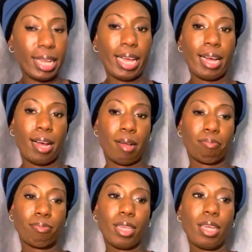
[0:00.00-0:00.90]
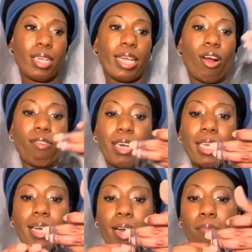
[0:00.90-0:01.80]
they
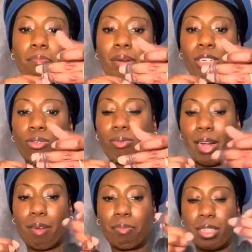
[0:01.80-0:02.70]
already come bundled up.